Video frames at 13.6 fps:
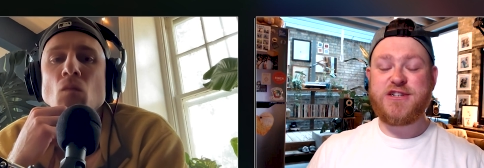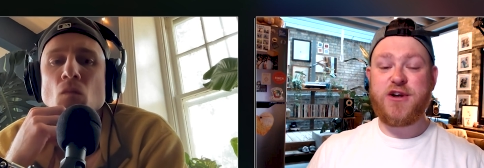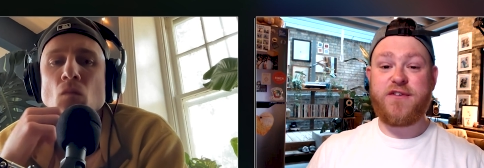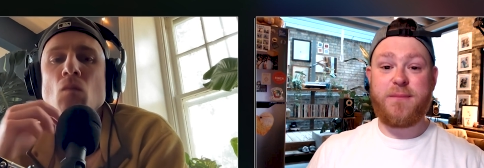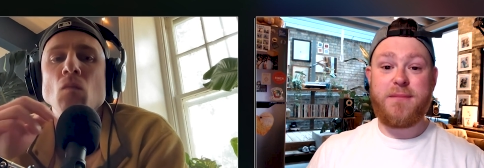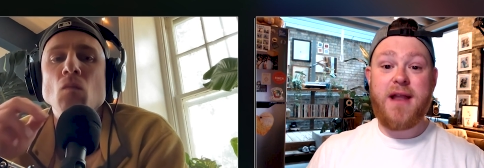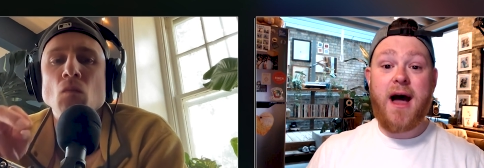Speaker 1: so if
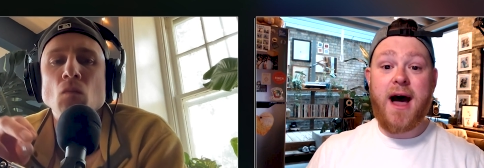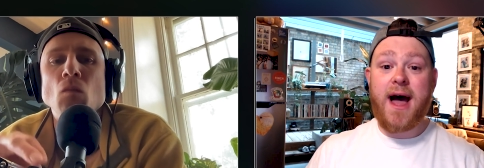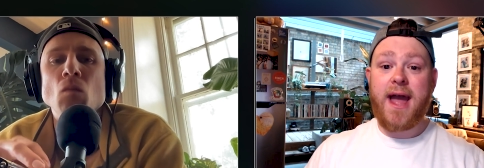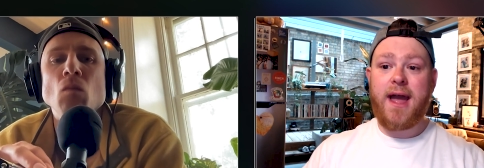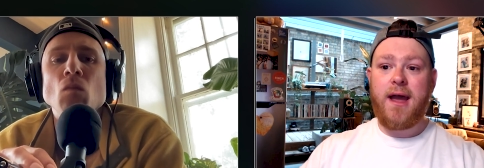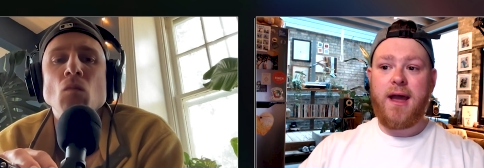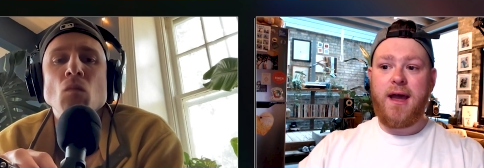i'm not
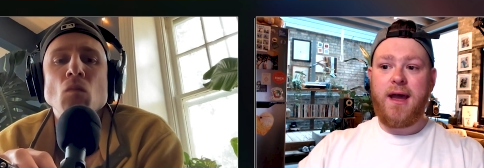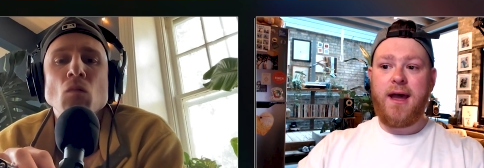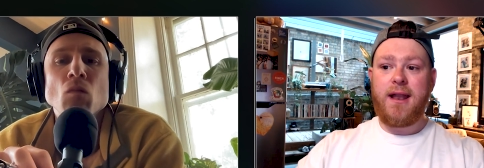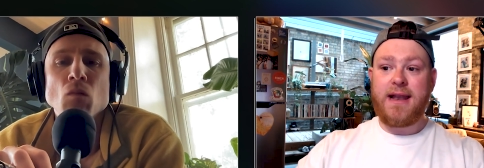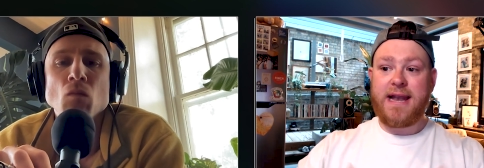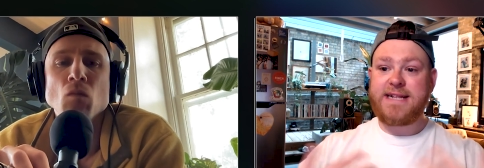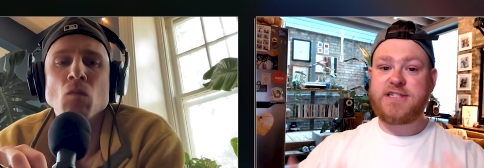
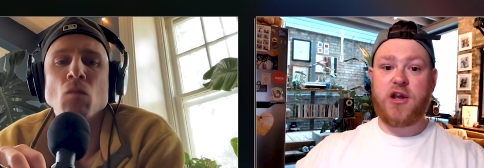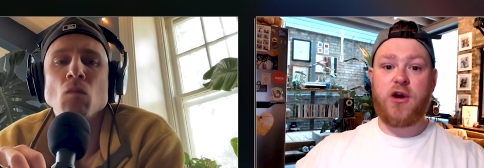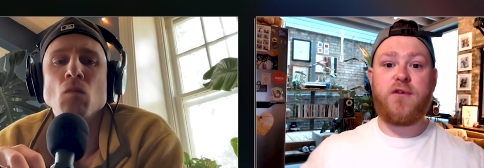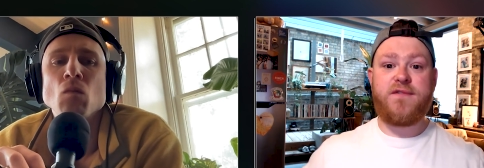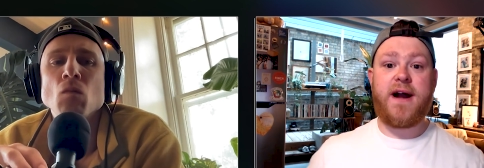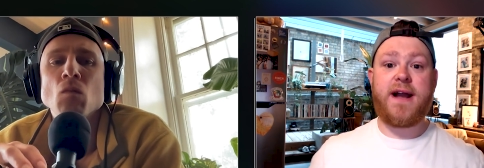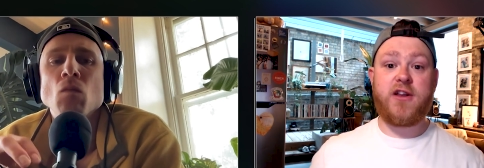let's go
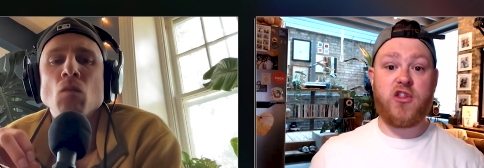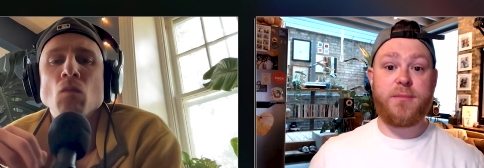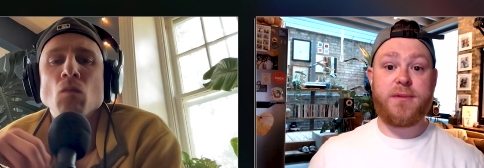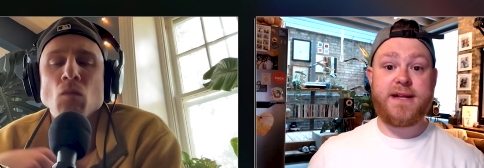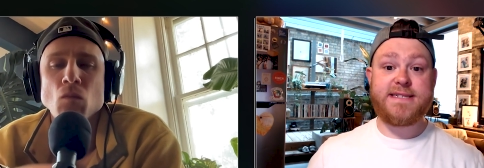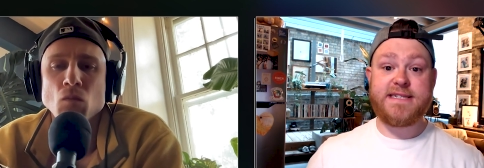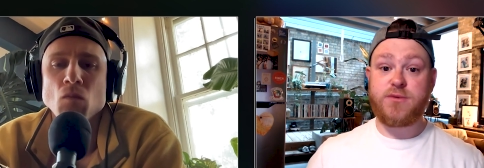find other
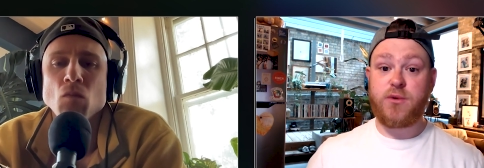places